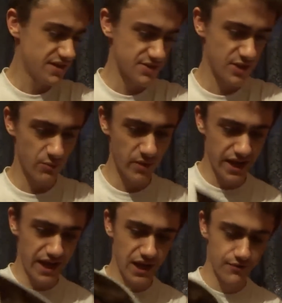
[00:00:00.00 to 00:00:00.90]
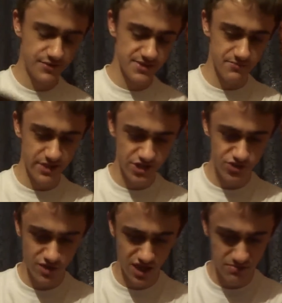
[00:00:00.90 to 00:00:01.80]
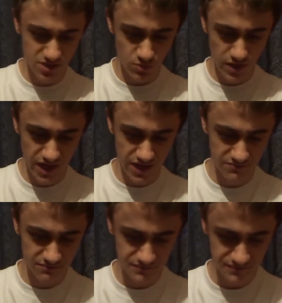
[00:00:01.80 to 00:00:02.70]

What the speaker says: So then we have some history between